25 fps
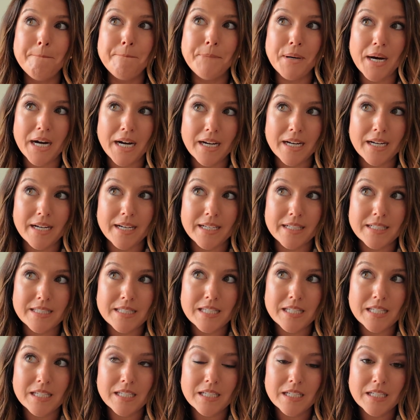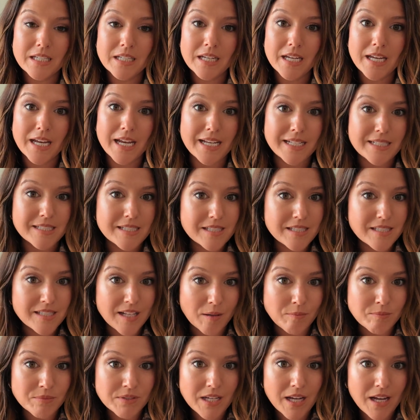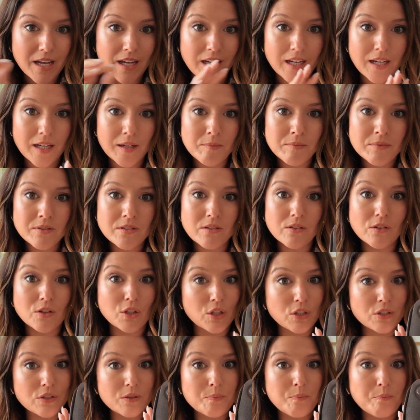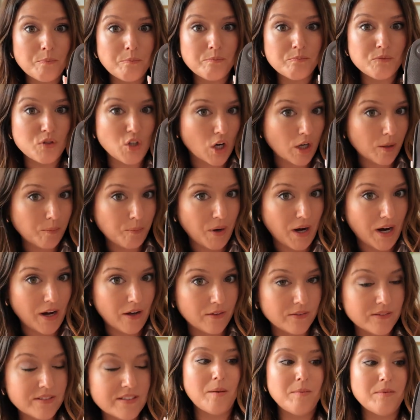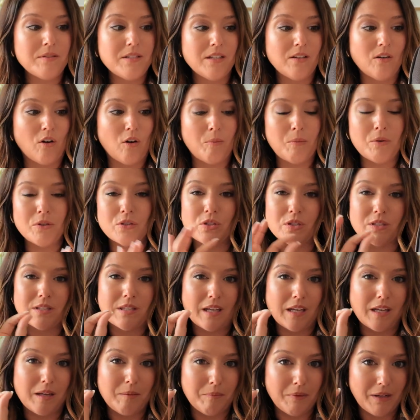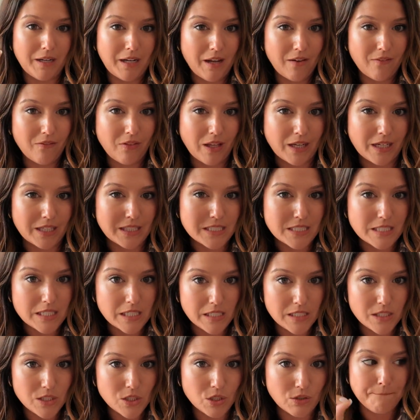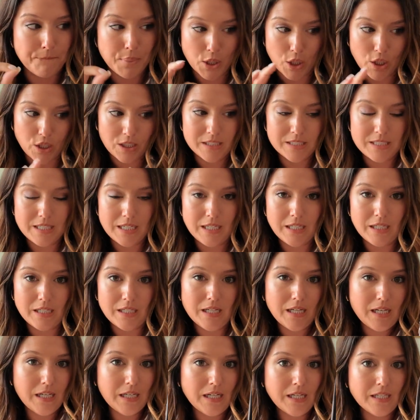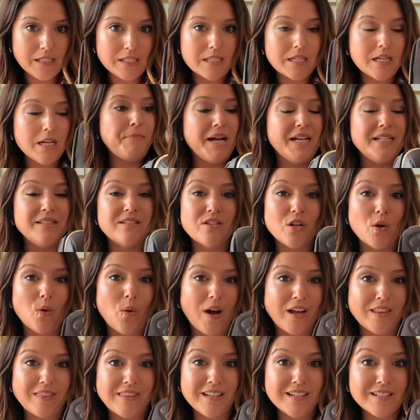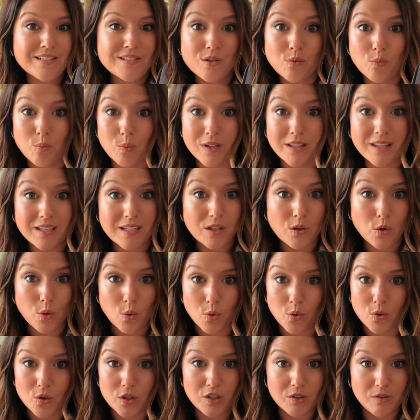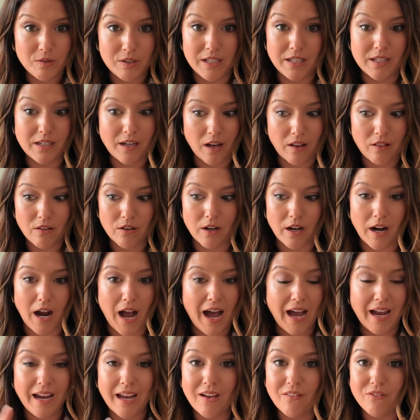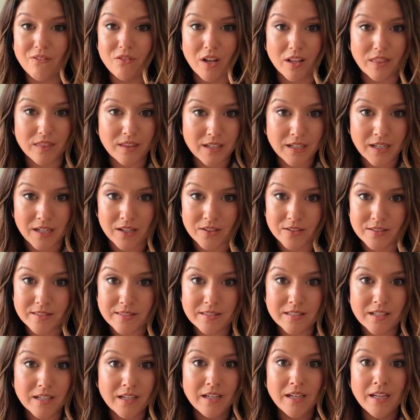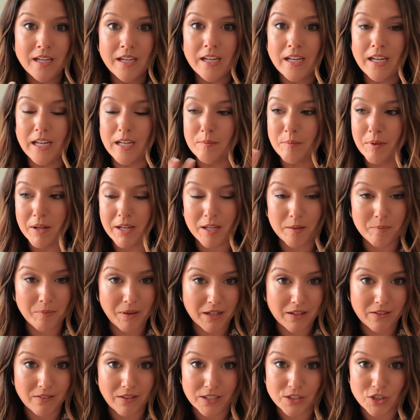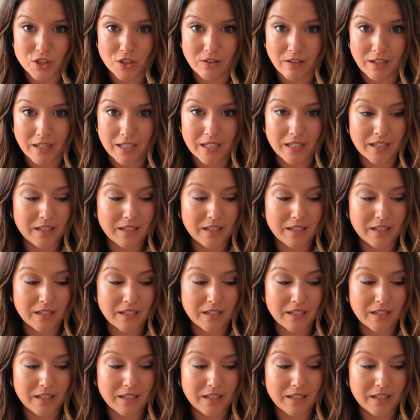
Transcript: but it sometimes looks dark brown. Sometimes it almost looks like it might have like a tinge of burgundy in it. And so I think it's a really cool, unique color. I have nothing else in my handbag collection like